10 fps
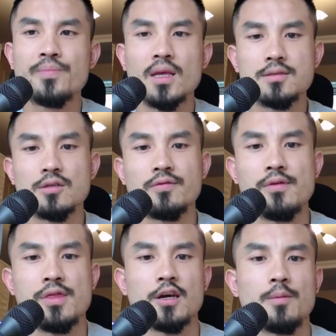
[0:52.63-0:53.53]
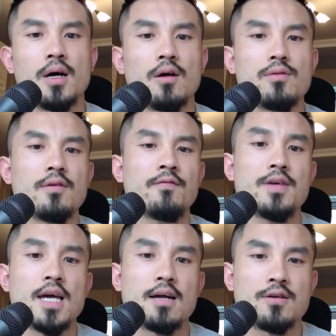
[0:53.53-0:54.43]
So if you think about
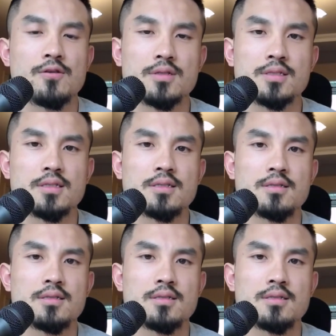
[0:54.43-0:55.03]
fiat currencies,